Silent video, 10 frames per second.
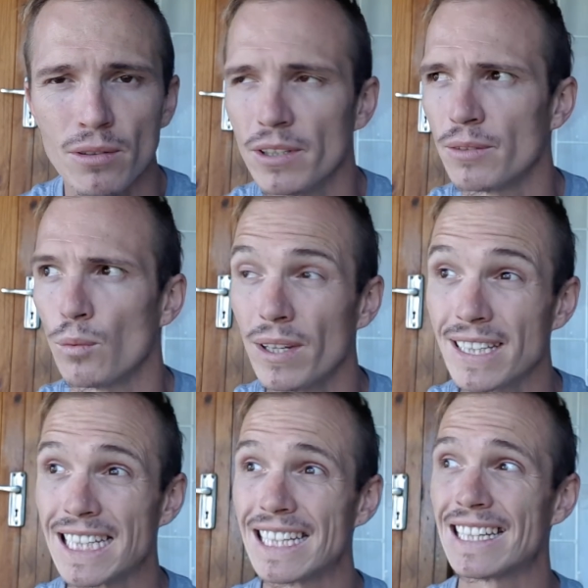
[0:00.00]
on what
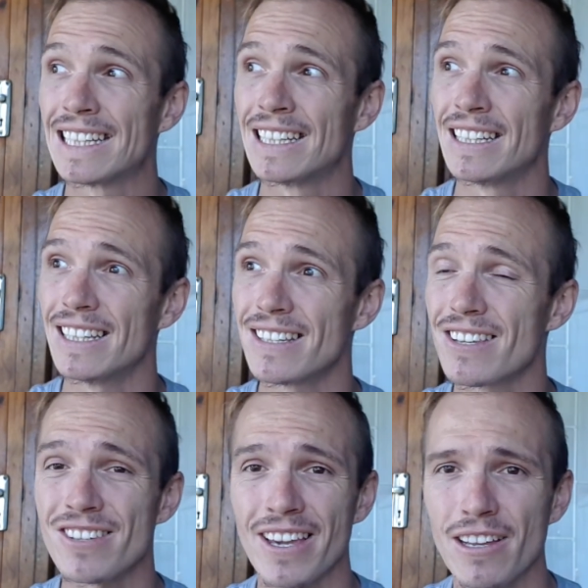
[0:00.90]
is the
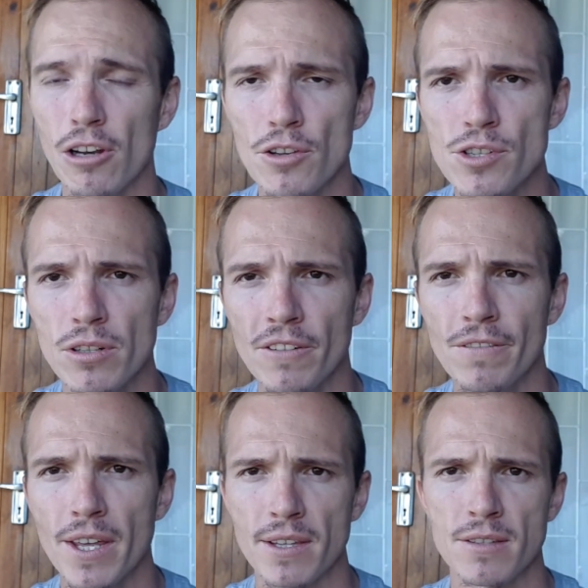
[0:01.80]
psychological
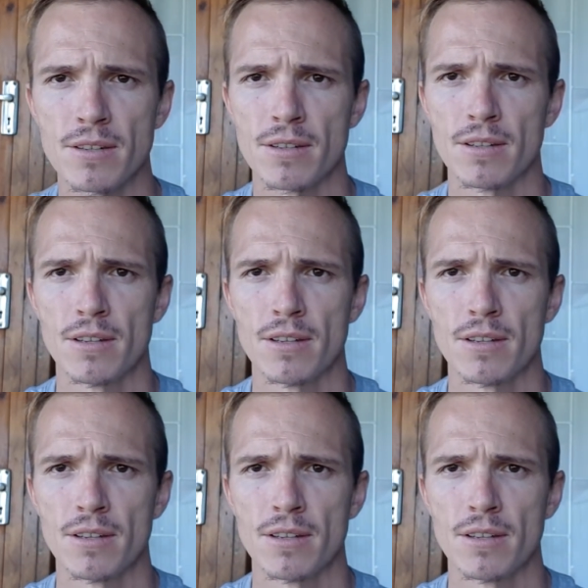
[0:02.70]
effects,